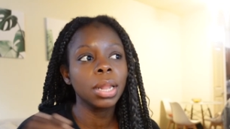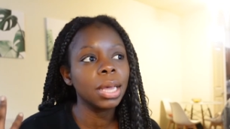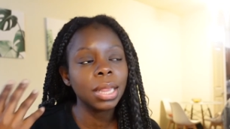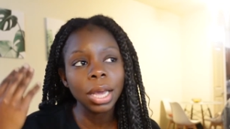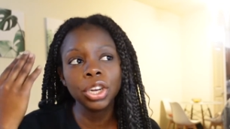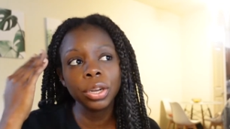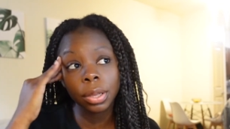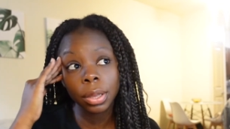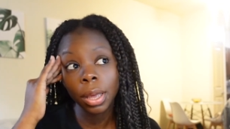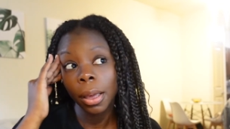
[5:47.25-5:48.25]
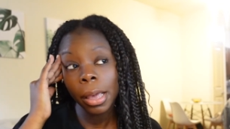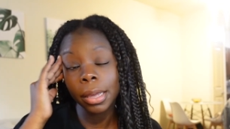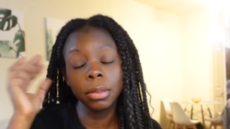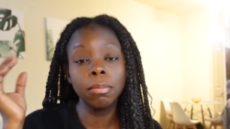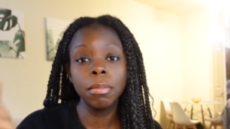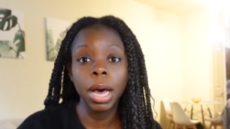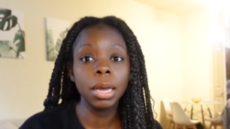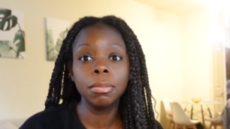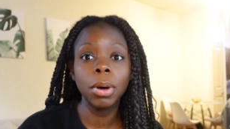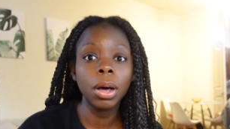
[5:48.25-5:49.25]
Like that just is
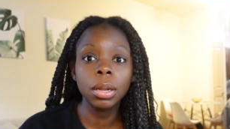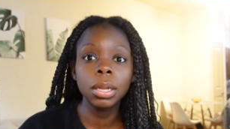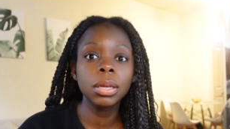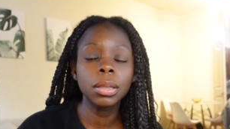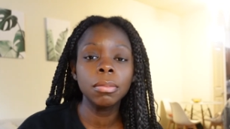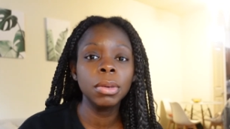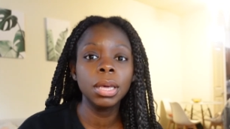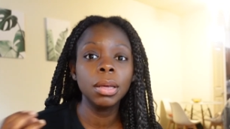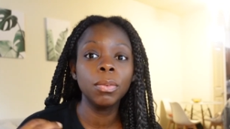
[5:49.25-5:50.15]
mind boggling to me.